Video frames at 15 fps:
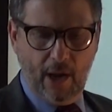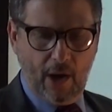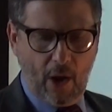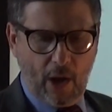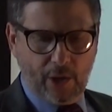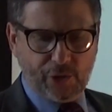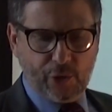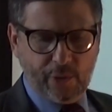
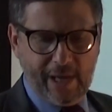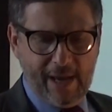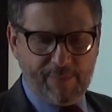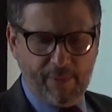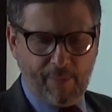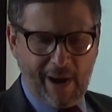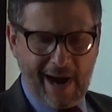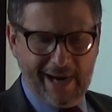Also keep
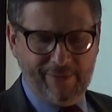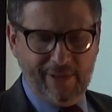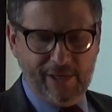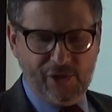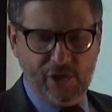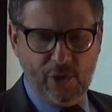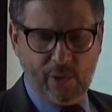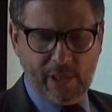in mind
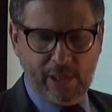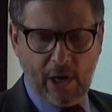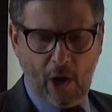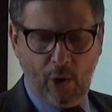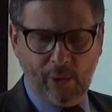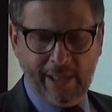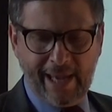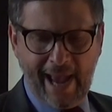that you can
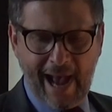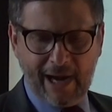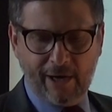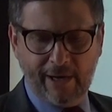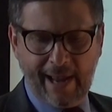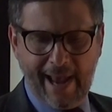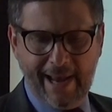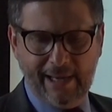only
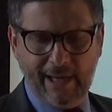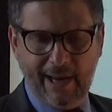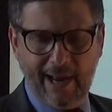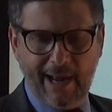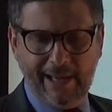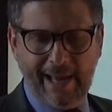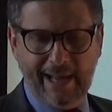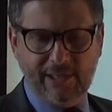aggregate
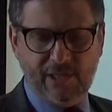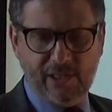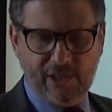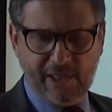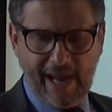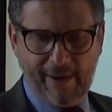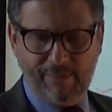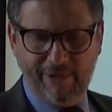against the
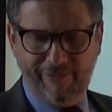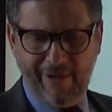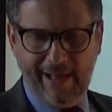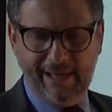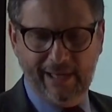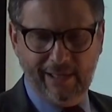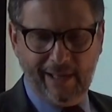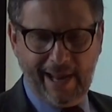same
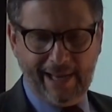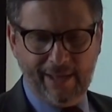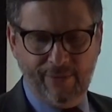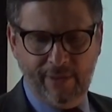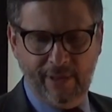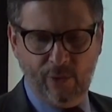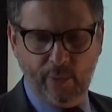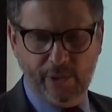defendant, like in
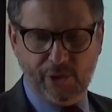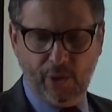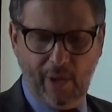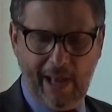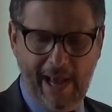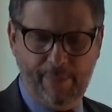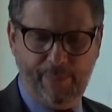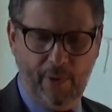the original
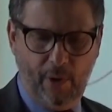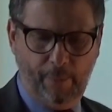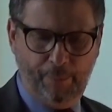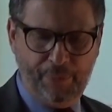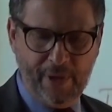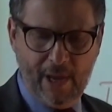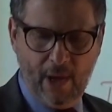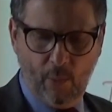hypo.
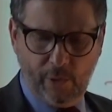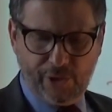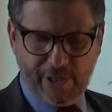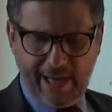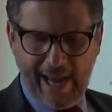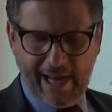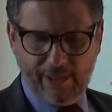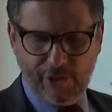What you
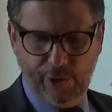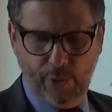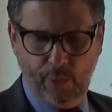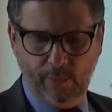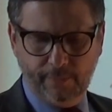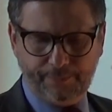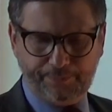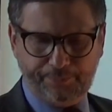can't do
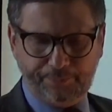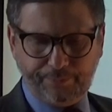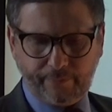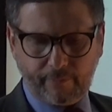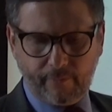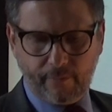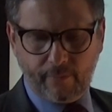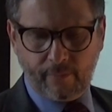
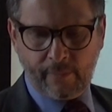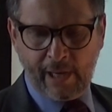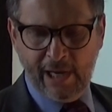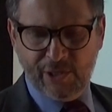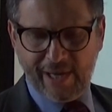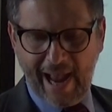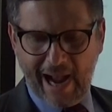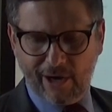
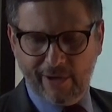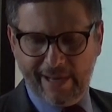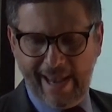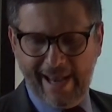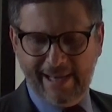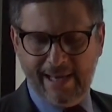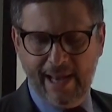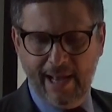is
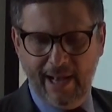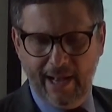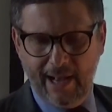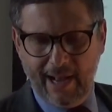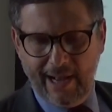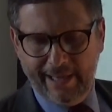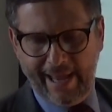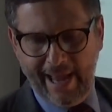aggregate
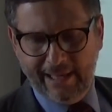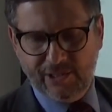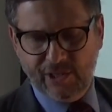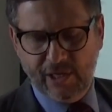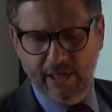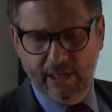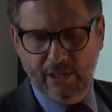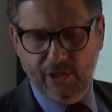
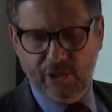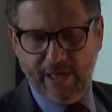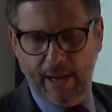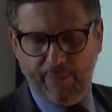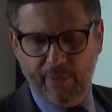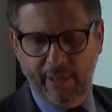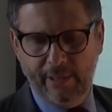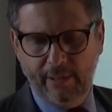against
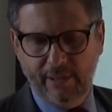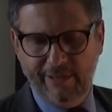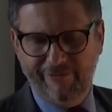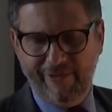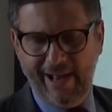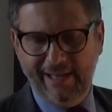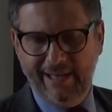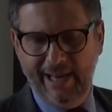separate
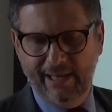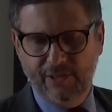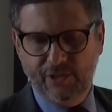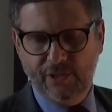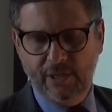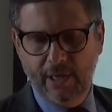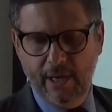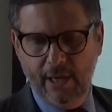
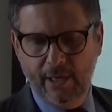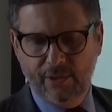defendants.